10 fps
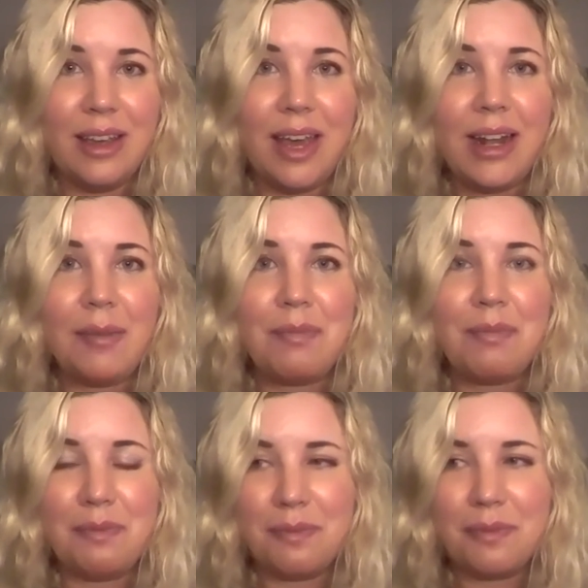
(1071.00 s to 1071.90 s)
And
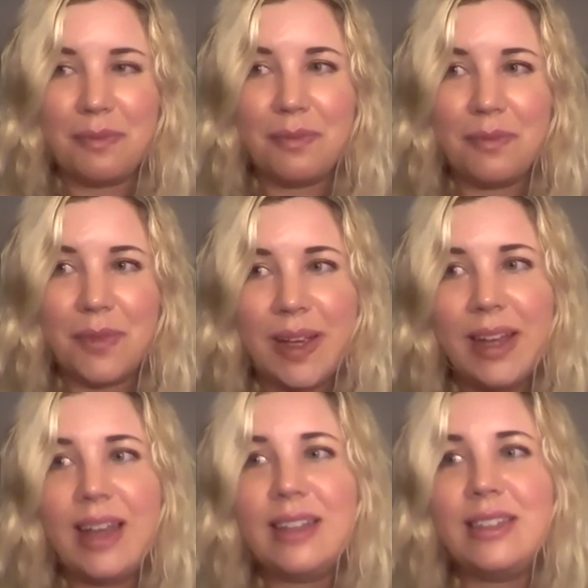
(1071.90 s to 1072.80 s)
I'm
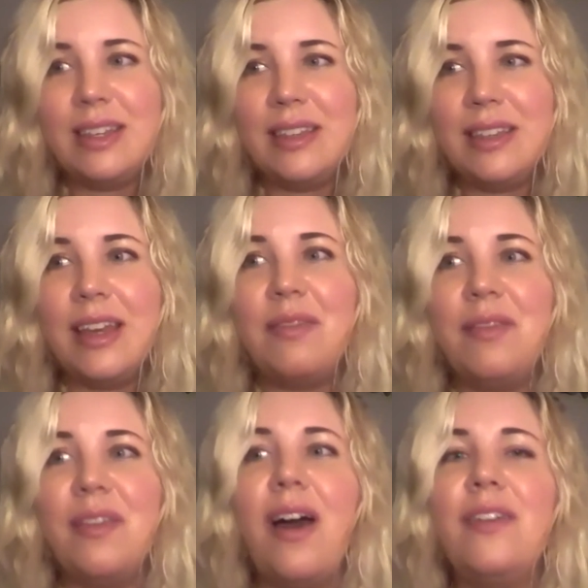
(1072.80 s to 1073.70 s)
recognizing that
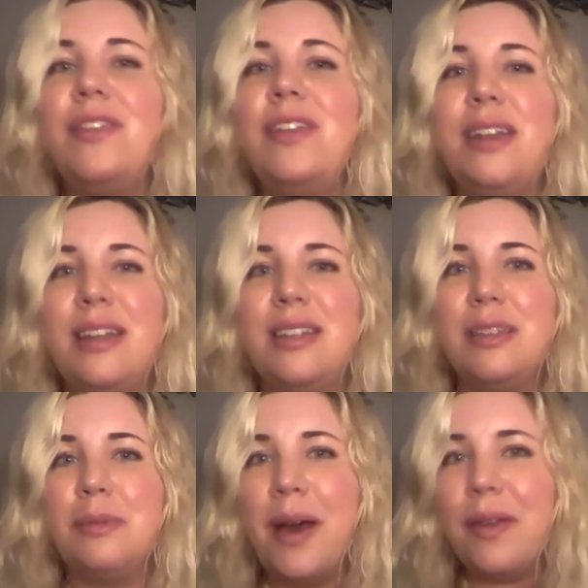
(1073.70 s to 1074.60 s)
often
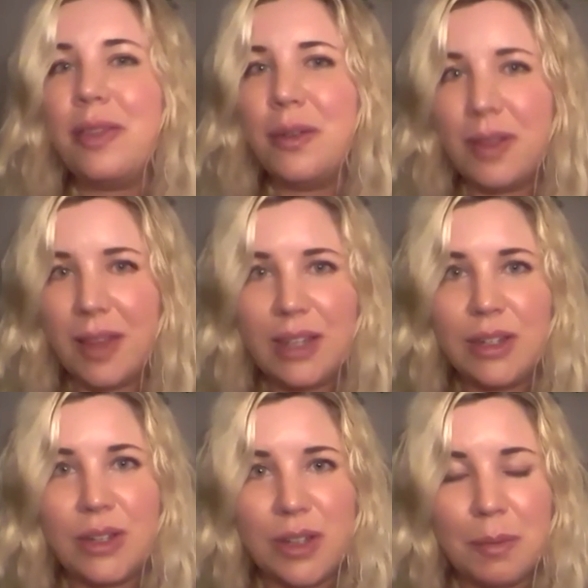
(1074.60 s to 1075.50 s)
it's about the
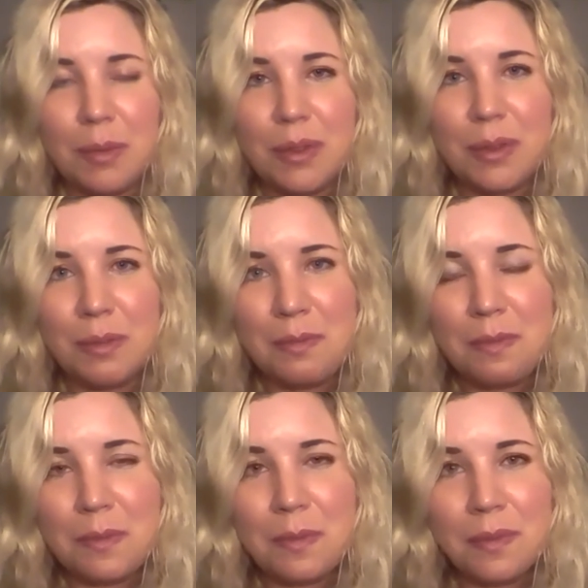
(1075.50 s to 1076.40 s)
relationships.
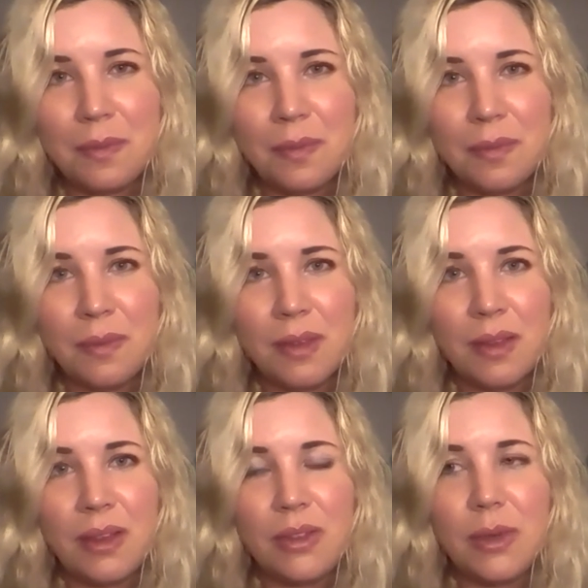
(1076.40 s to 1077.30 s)

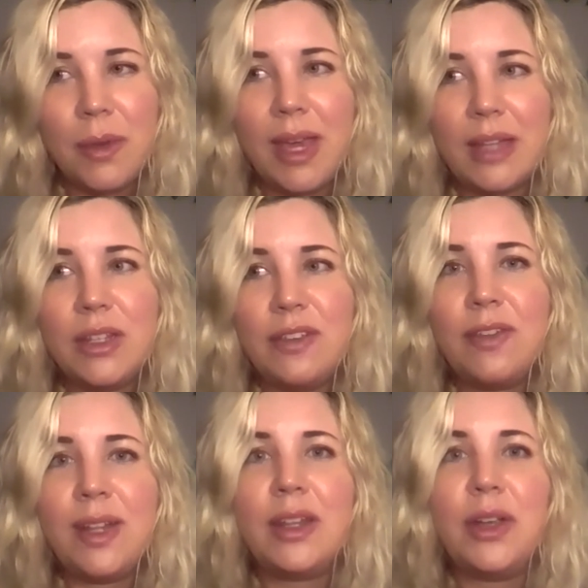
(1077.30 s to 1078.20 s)
So you get to
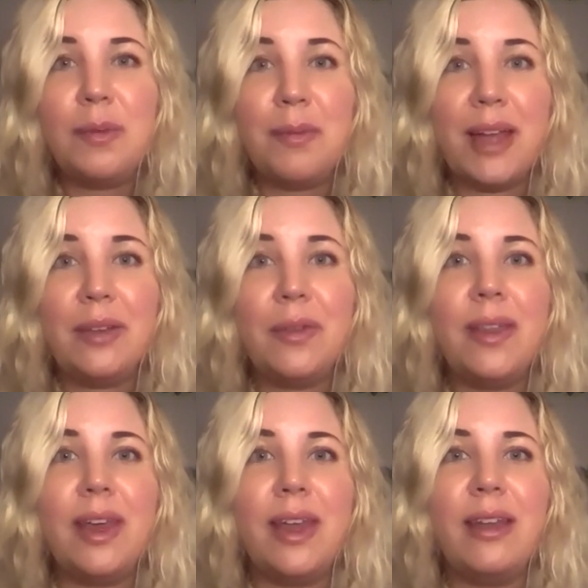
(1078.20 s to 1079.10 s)
fill your mind
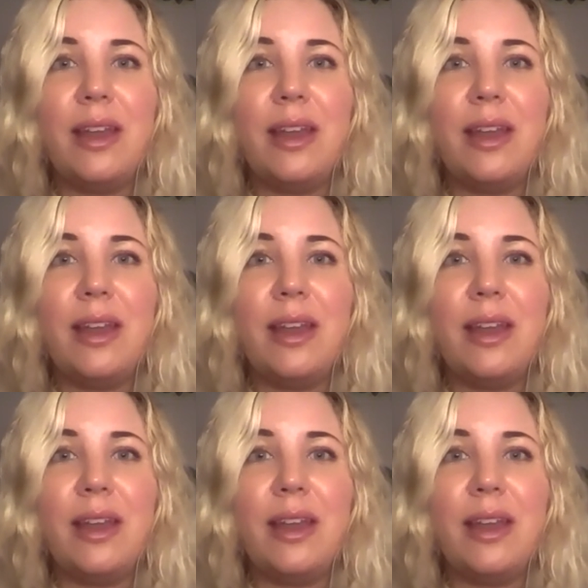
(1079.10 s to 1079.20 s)
with it.